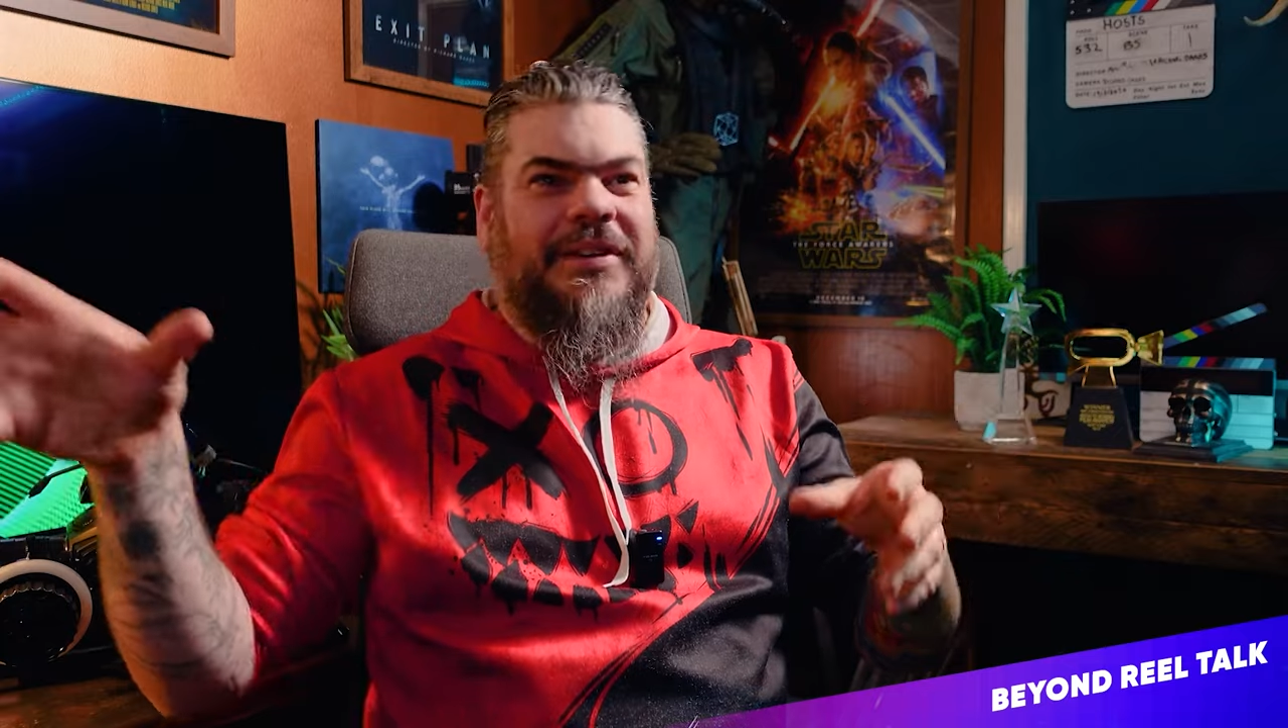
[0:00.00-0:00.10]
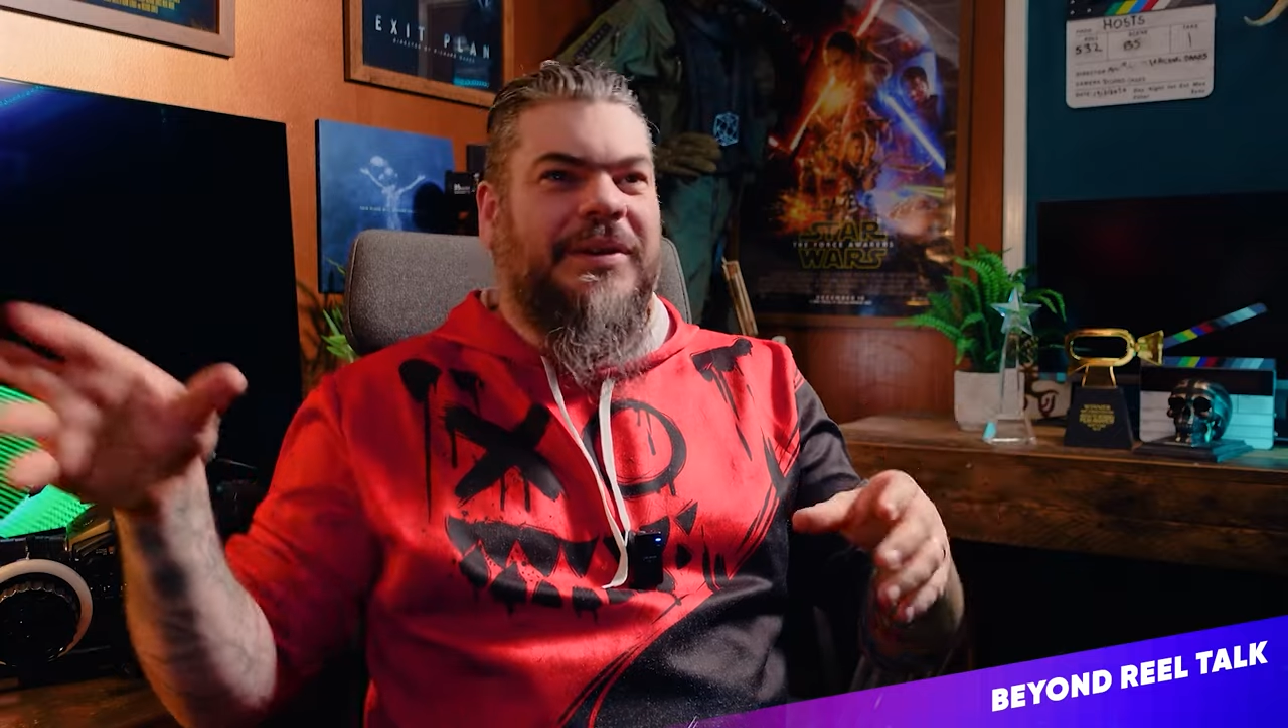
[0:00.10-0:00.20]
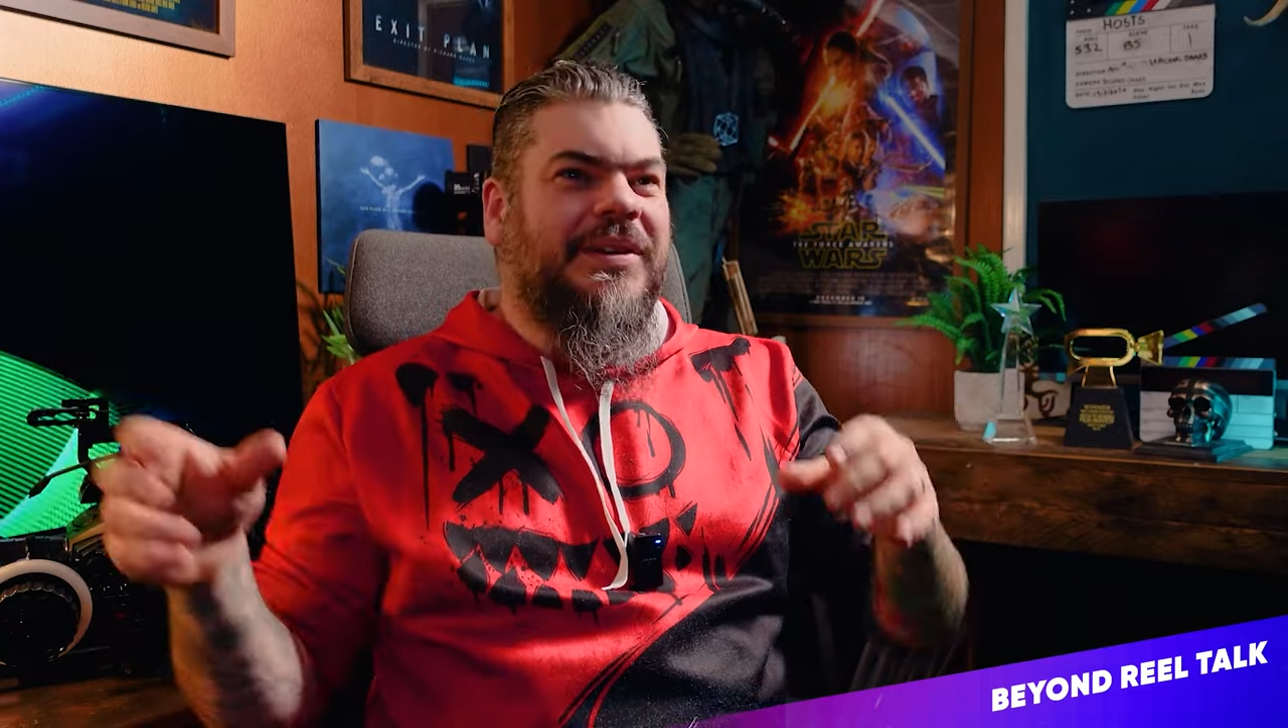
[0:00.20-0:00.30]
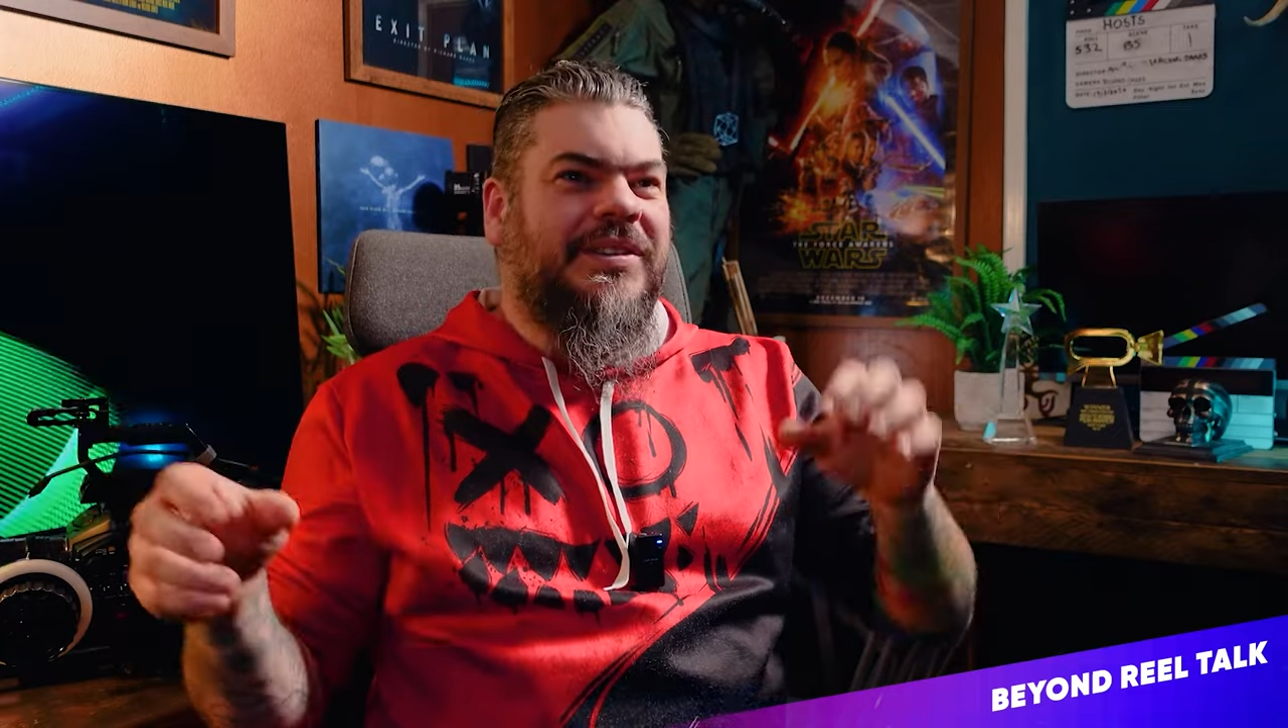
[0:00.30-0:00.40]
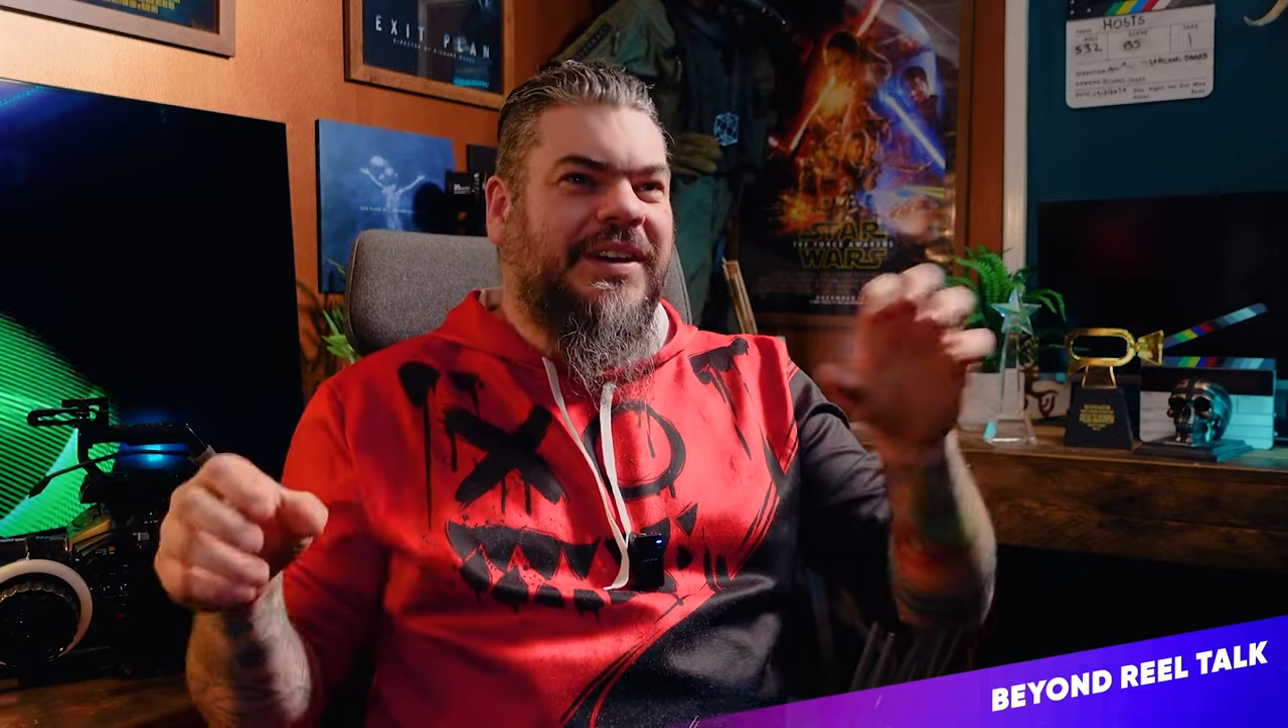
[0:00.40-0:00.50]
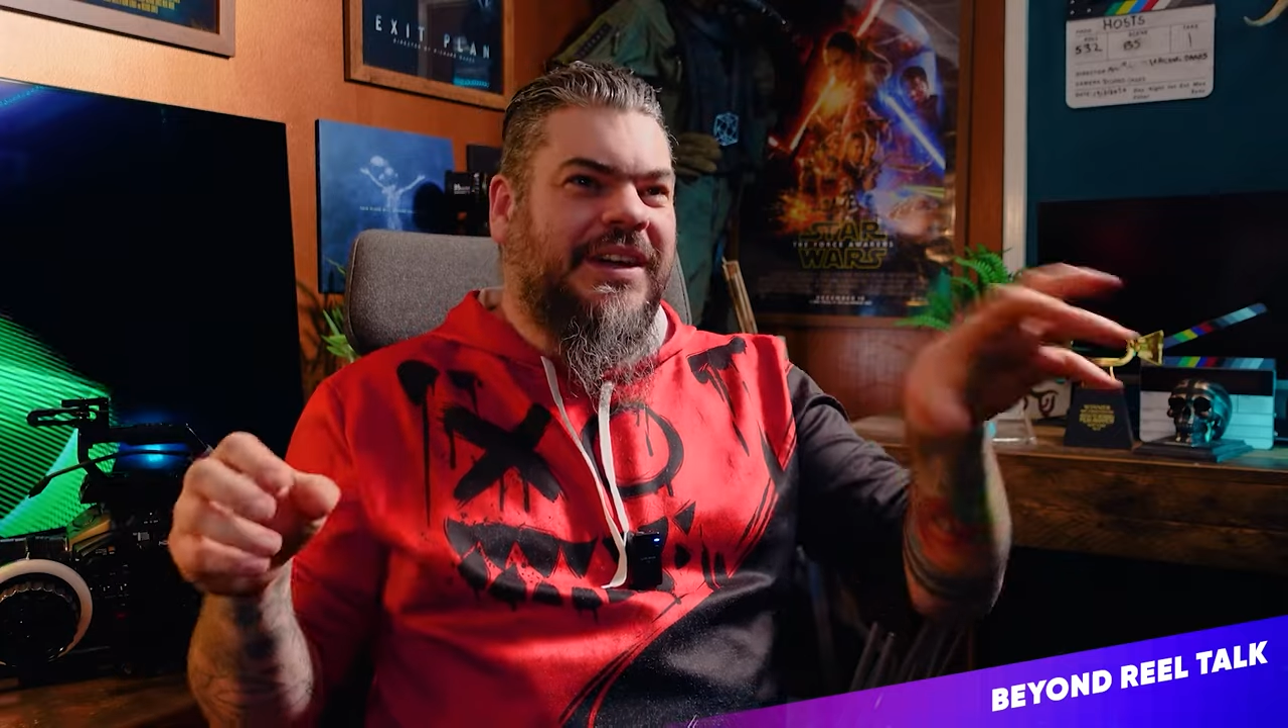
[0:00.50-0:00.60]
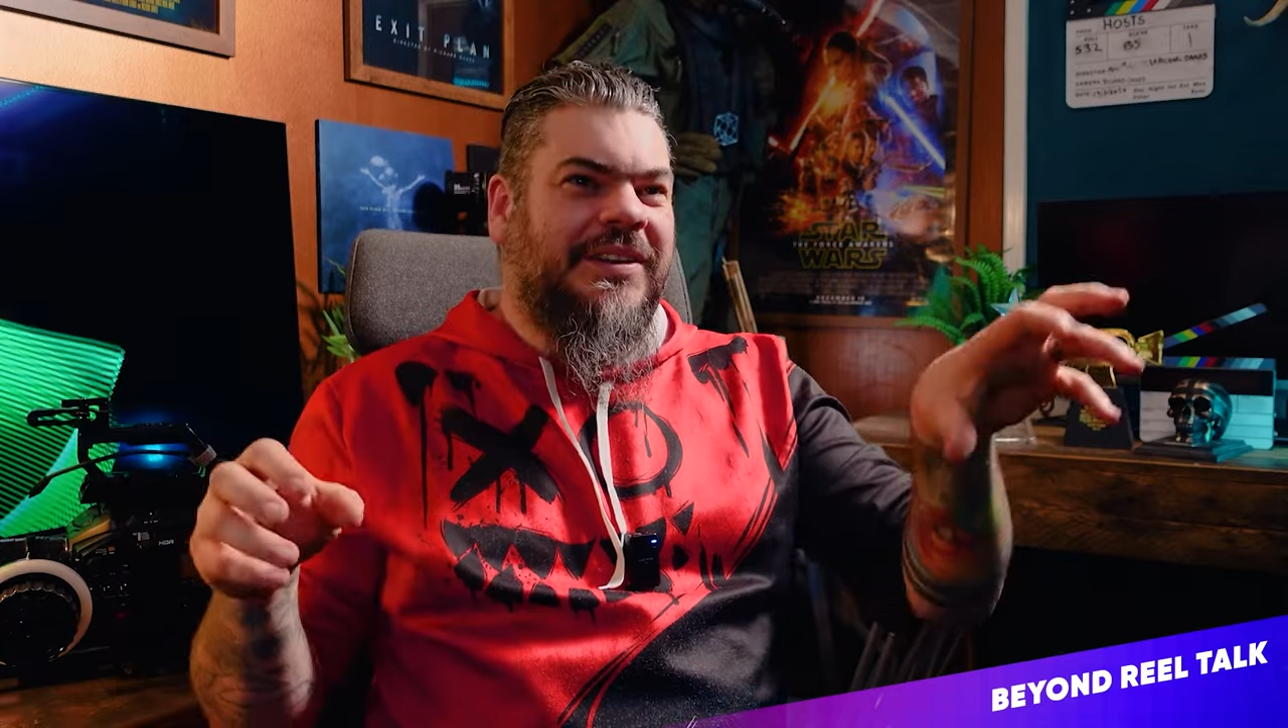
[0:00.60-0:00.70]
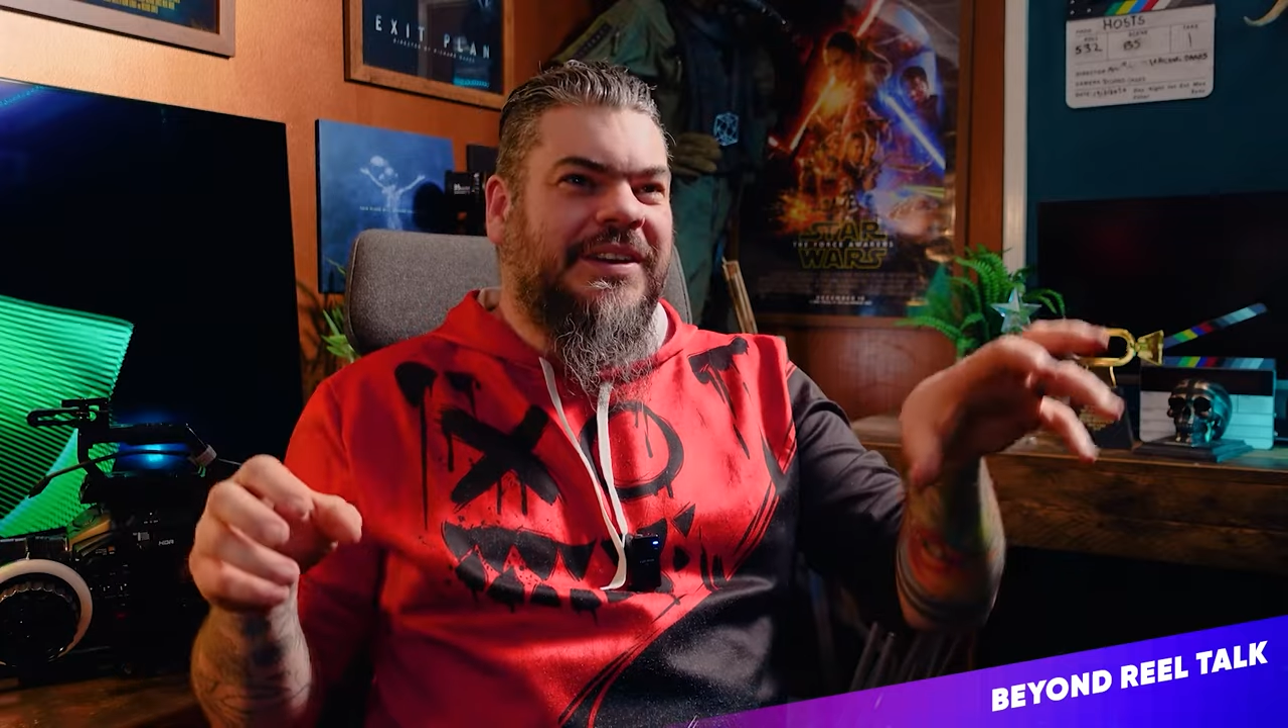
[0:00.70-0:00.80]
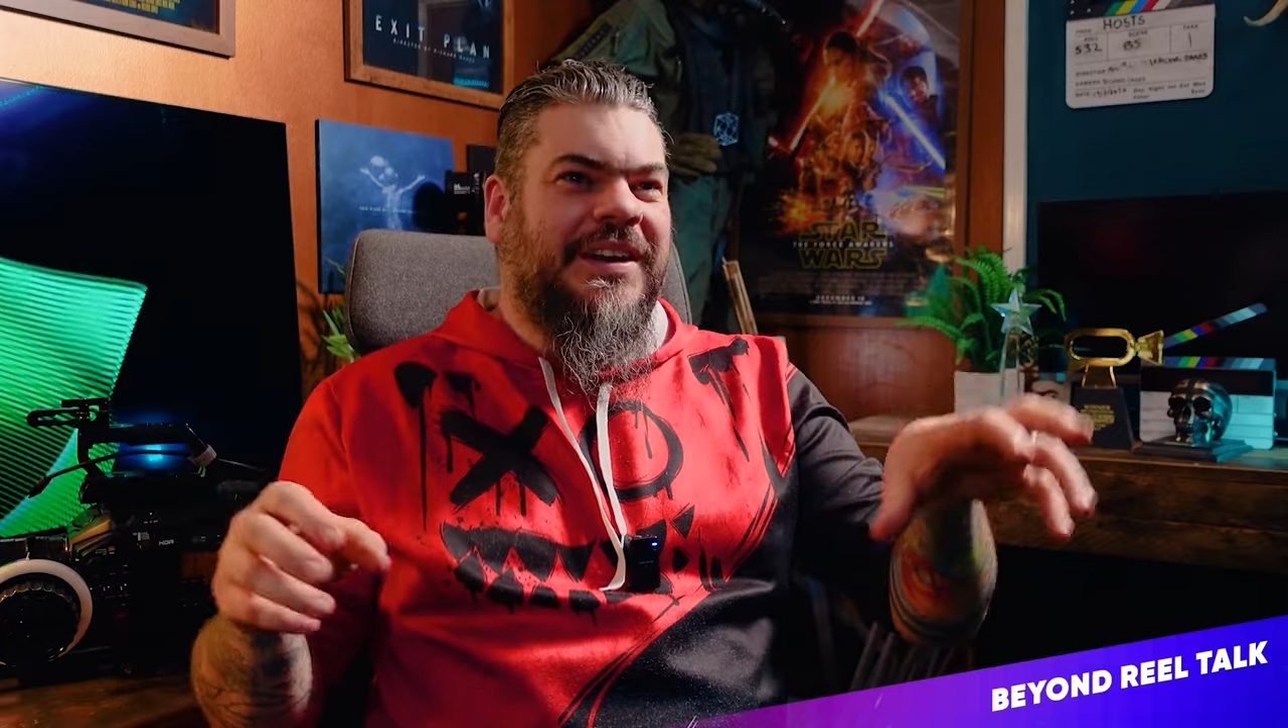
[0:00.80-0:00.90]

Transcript: focus here